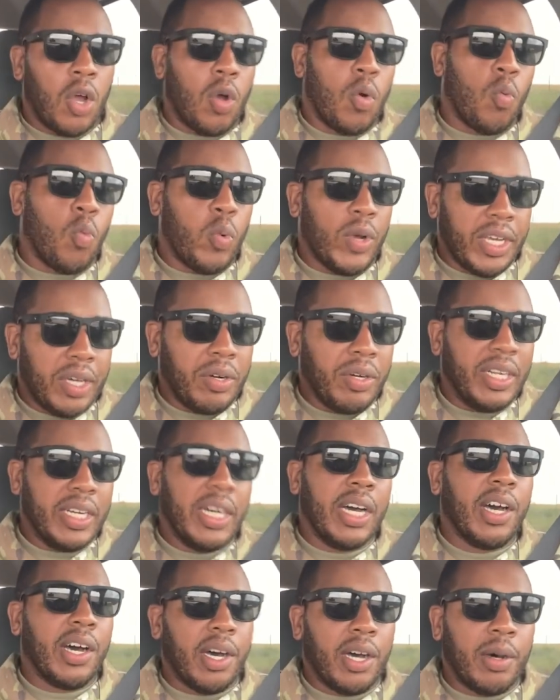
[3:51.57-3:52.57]
will
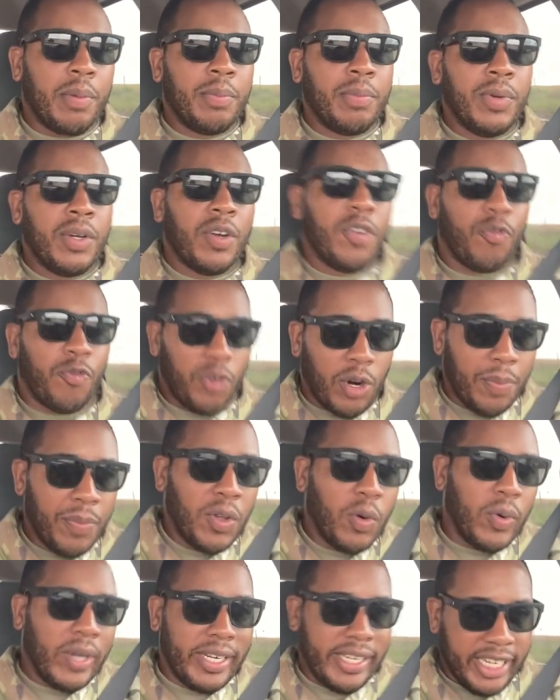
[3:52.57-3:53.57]
come from
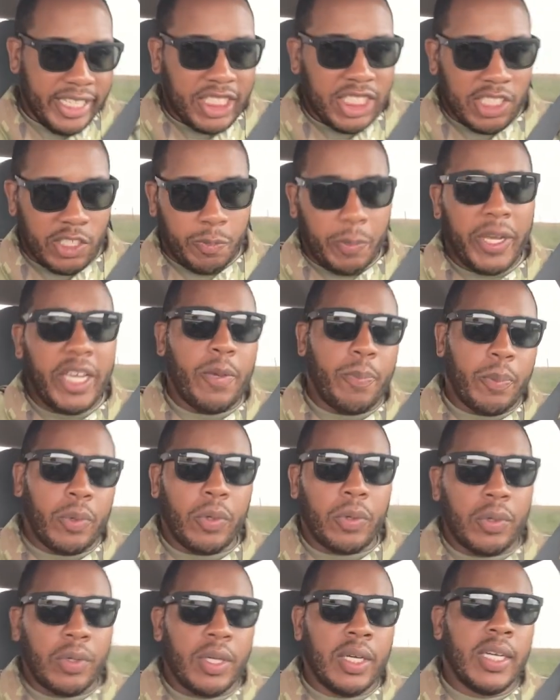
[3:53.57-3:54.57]
the religious
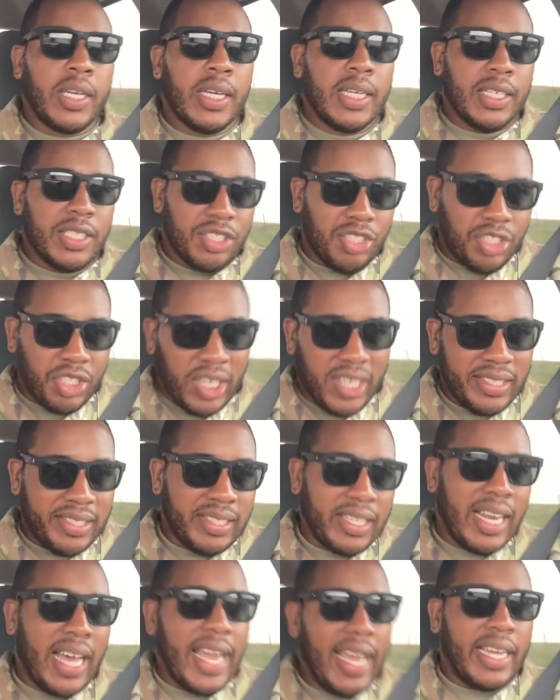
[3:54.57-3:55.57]
people,
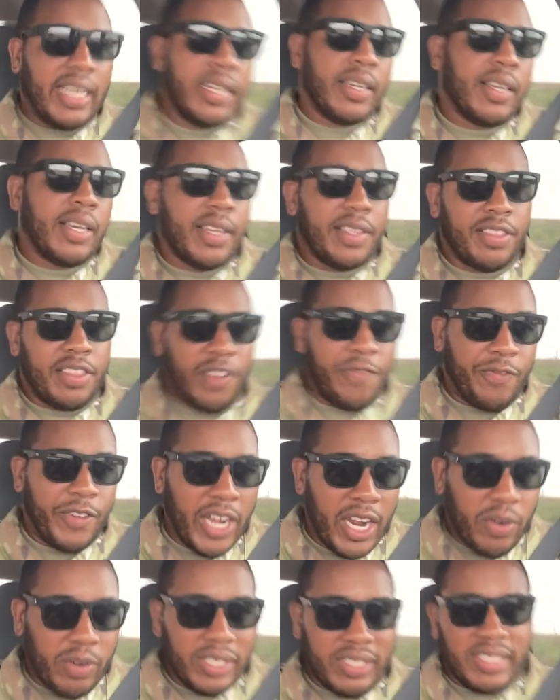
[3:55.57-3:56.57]
just like the
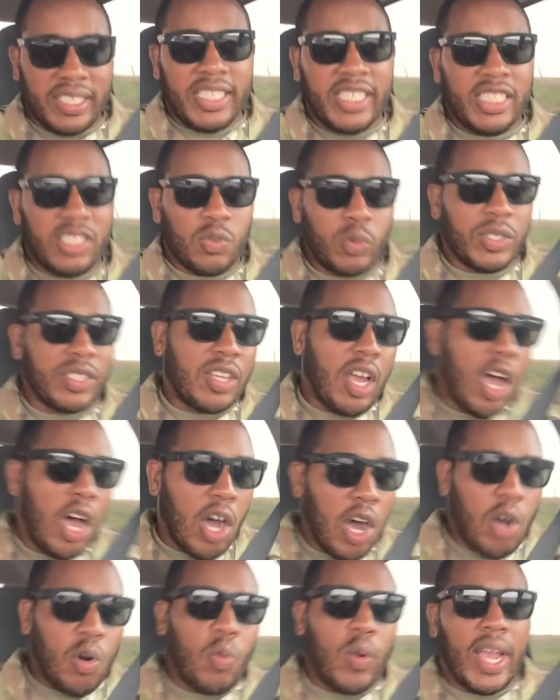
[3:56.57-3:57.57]
Pharisees was
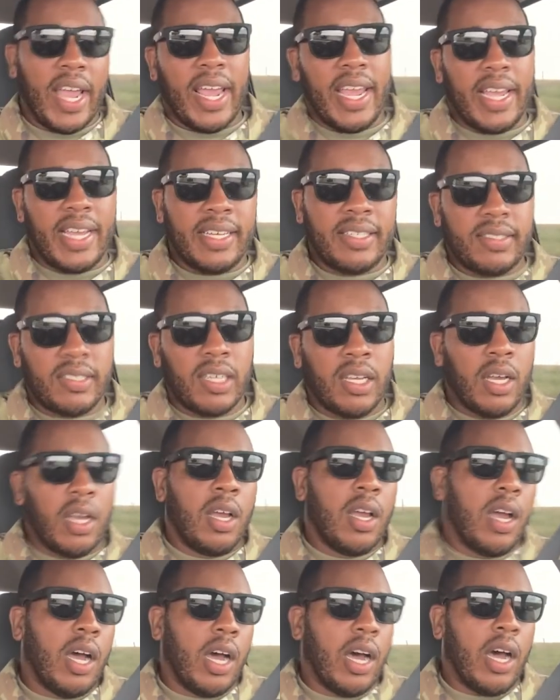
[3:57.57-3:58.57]
always
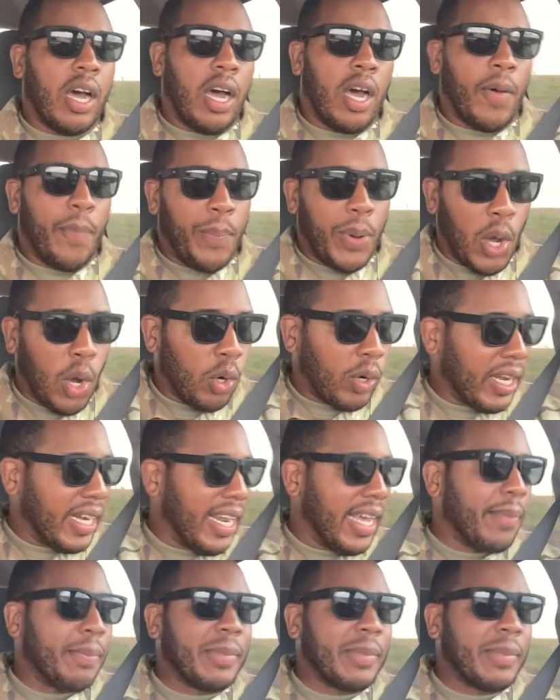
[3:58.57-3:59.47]
Uh, poking at